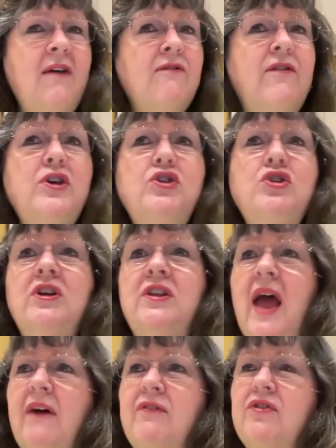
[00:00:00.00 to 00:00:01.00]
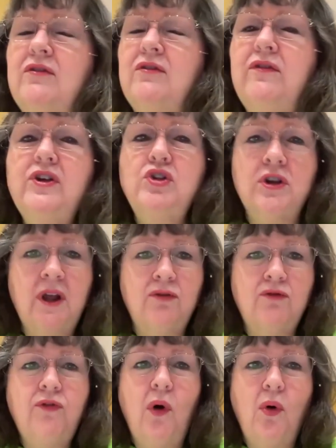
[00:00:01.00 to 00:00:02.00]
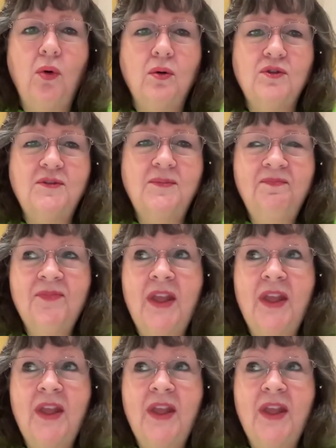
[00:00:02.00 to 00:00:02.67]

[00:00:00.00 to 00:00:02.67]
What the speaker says: Vision after vision unfolds.